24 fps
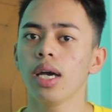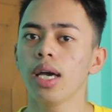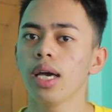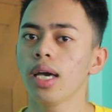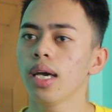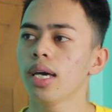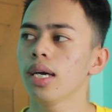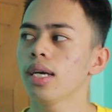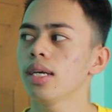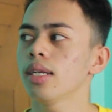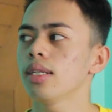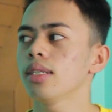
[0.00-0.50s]

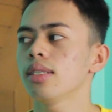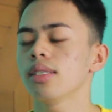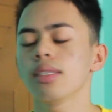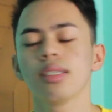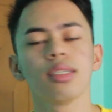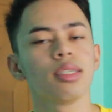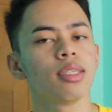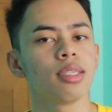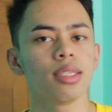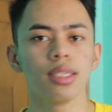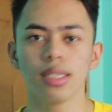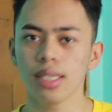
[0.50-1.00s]
And
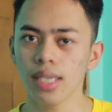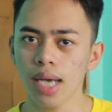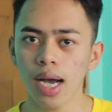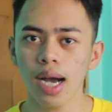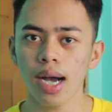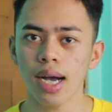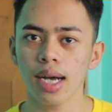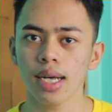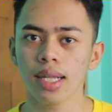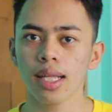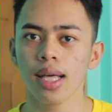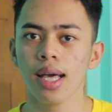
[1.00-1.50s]

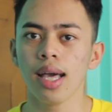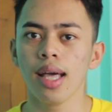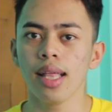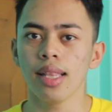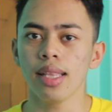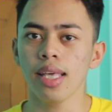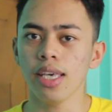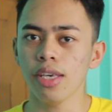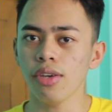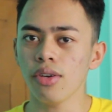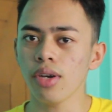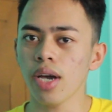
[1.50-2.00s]
yeah,
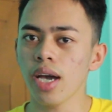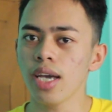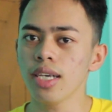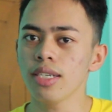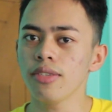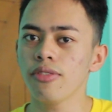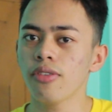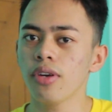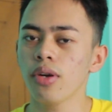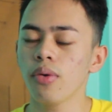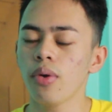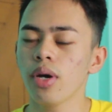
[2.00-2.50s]
thank you
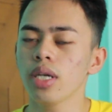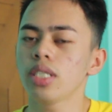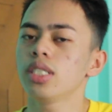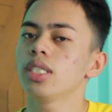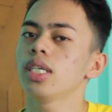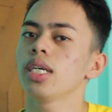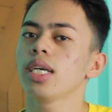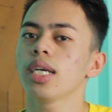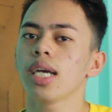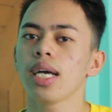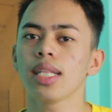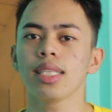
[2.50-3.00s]
guys for
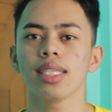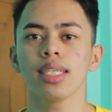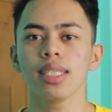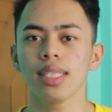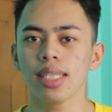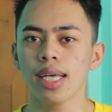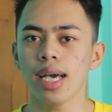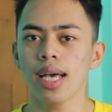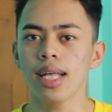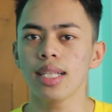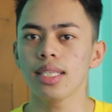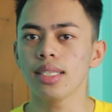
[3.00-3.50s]
watching.
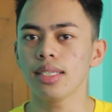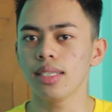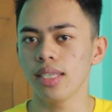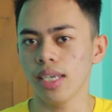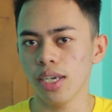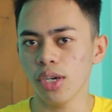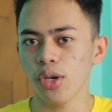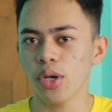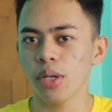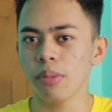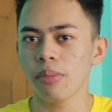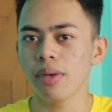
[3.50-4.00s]
Until then,
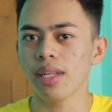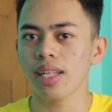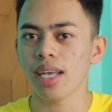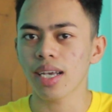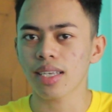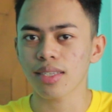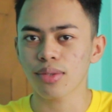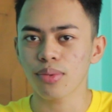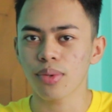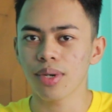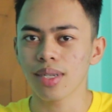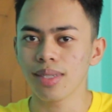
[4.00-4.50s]
see you in my
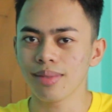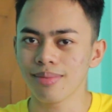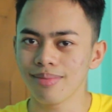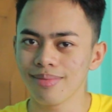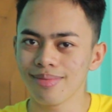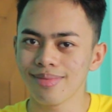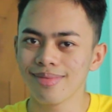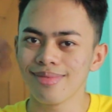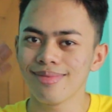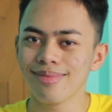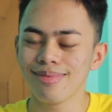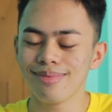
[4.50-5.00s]
next one.
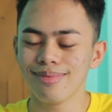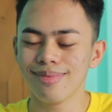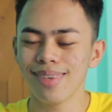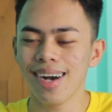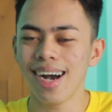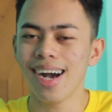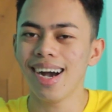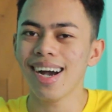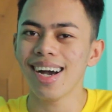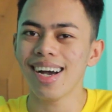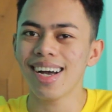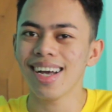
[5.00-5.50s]

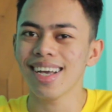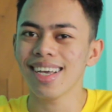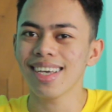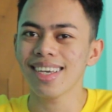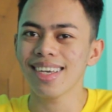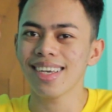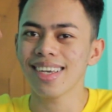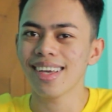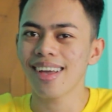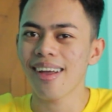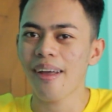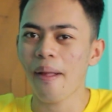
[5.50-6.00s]

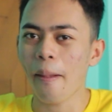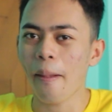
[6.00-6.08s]
Bye!